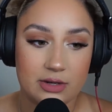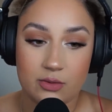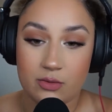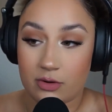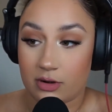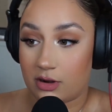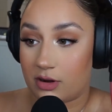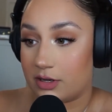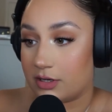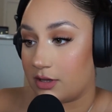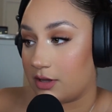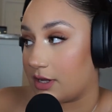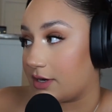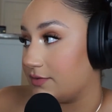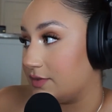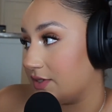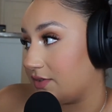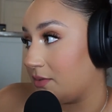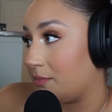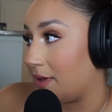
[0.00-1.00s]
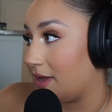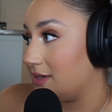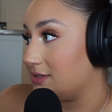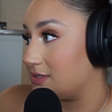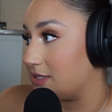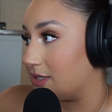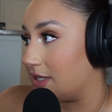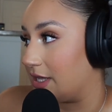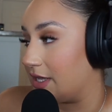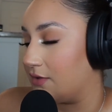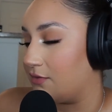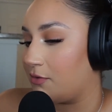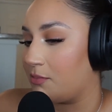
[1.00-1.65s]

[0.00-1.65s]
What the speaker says: who are on a lot of different paths in life.